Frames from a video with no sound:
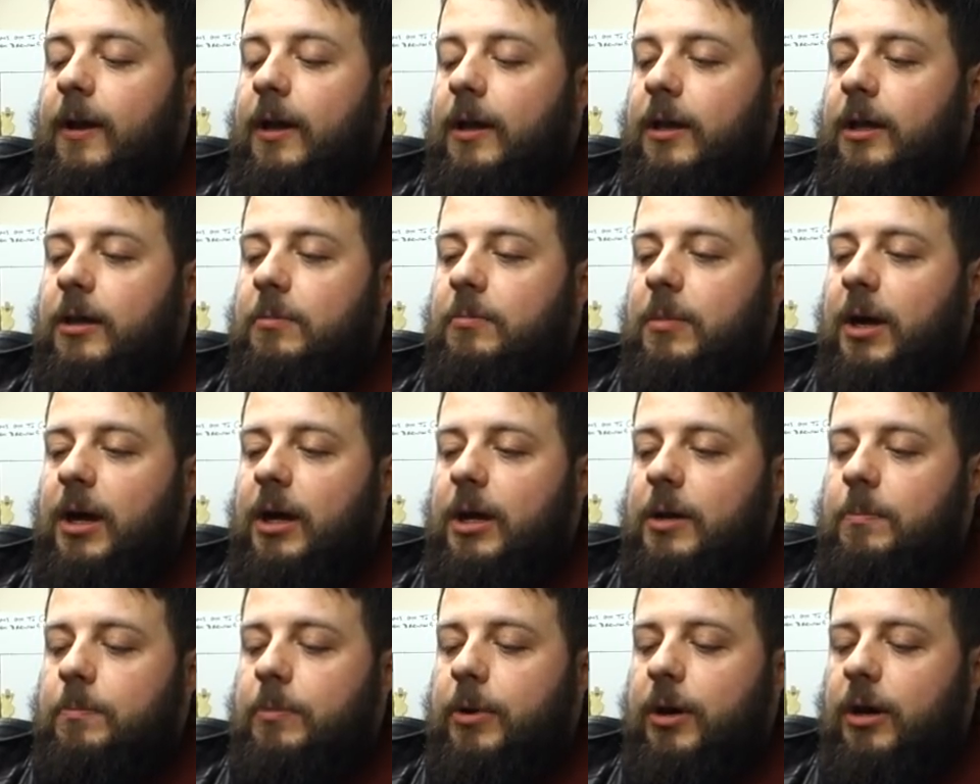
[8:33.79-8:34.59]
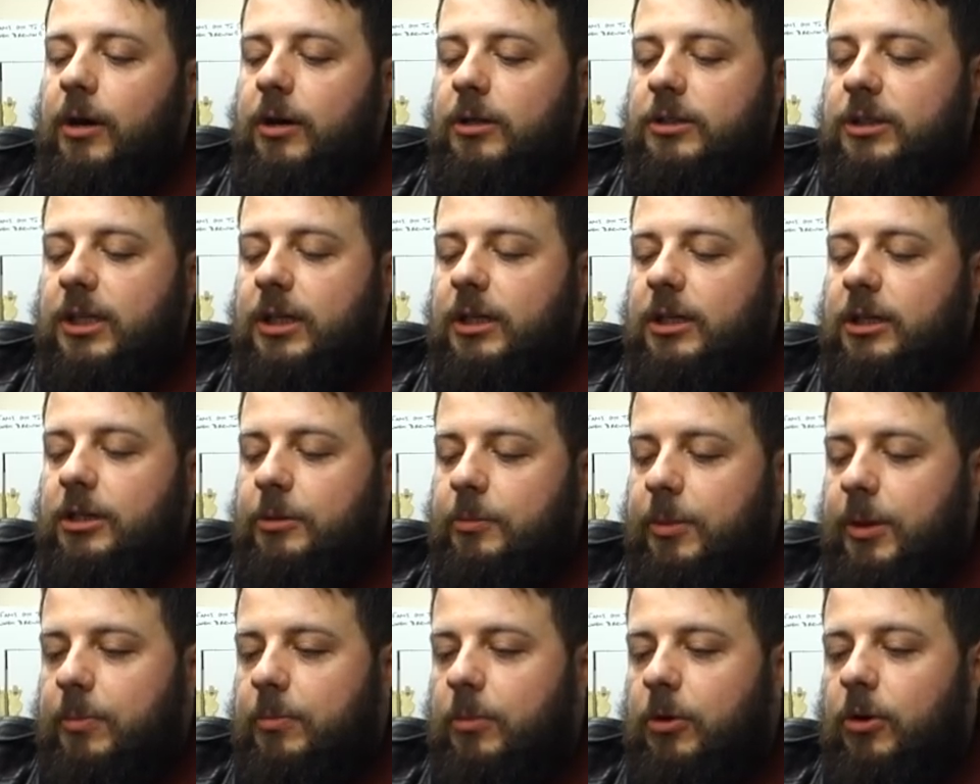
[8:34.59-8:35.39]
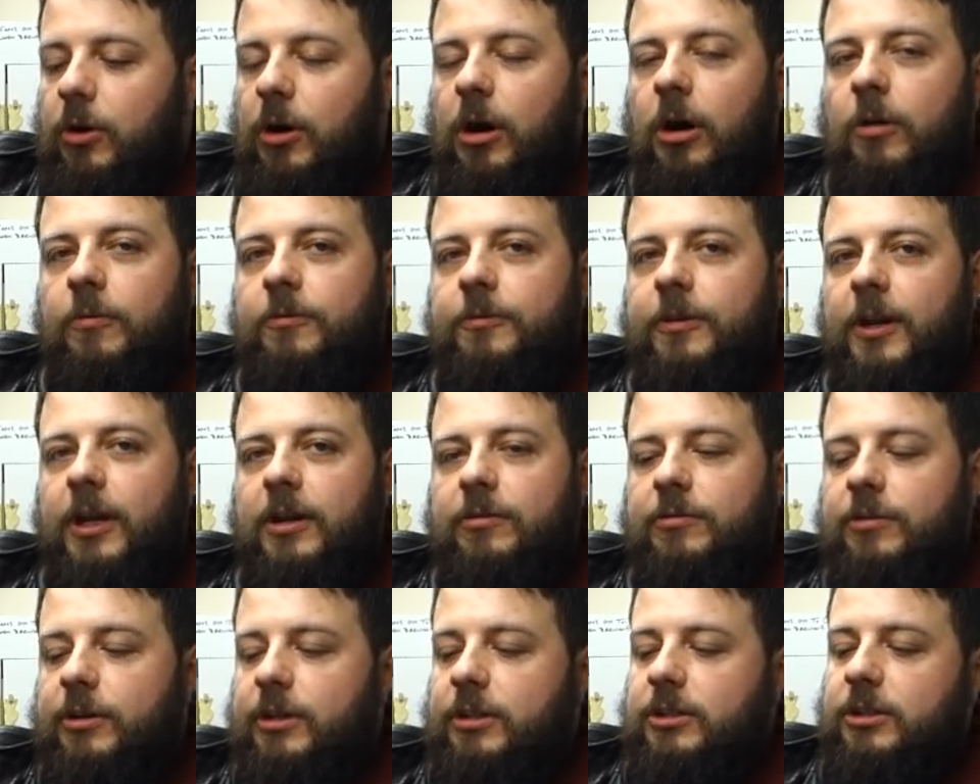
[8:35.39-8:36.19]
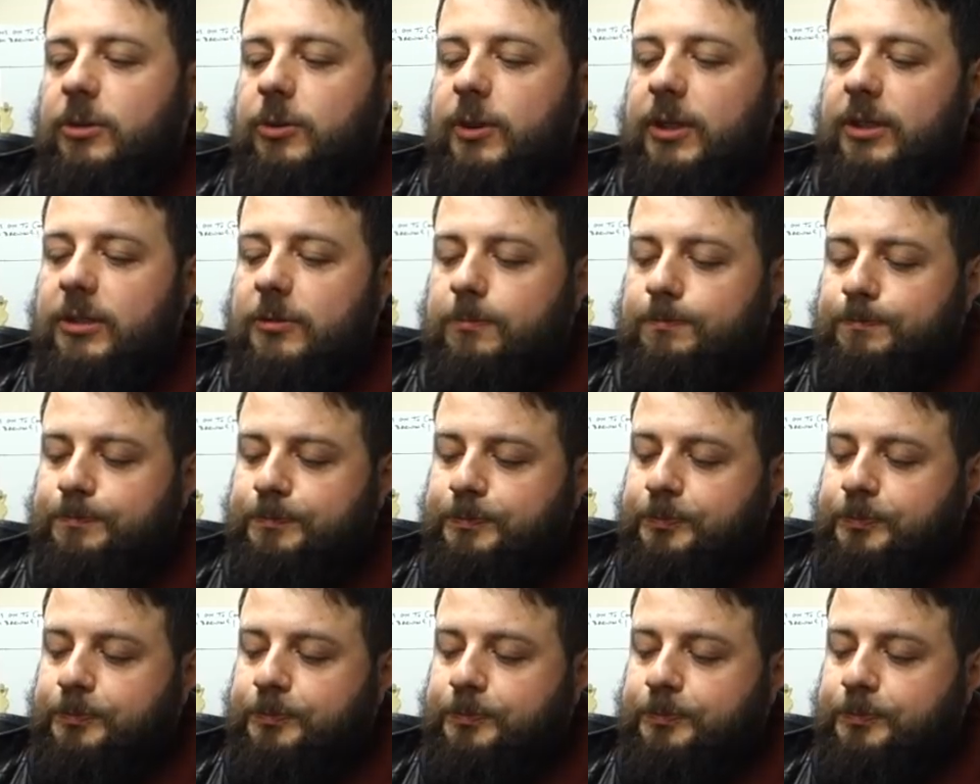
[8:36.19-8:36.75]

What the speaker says: It might impart a little bit more hop flavour into it,